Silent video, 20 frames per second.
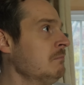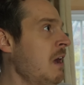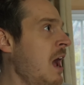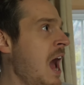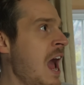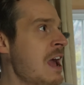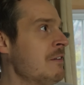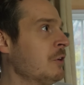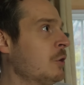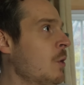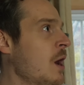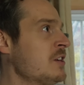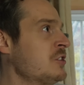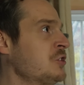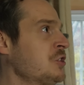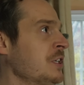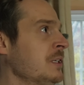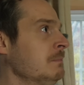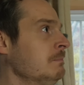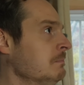I have a
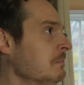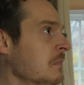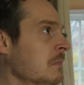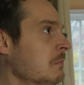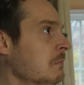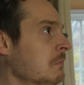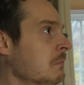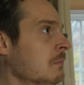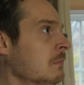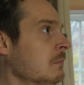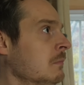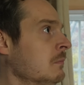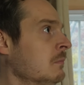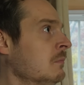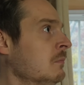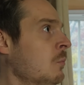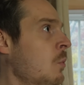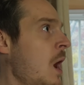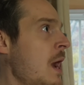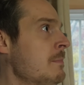question.
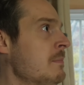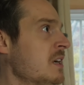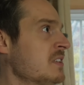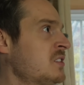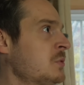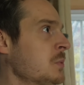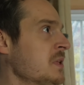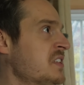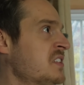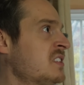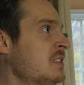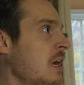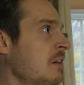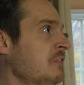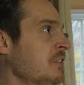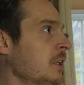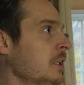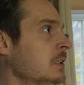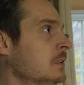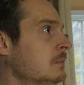Why must we
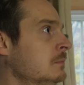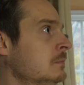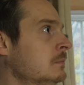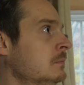suffer?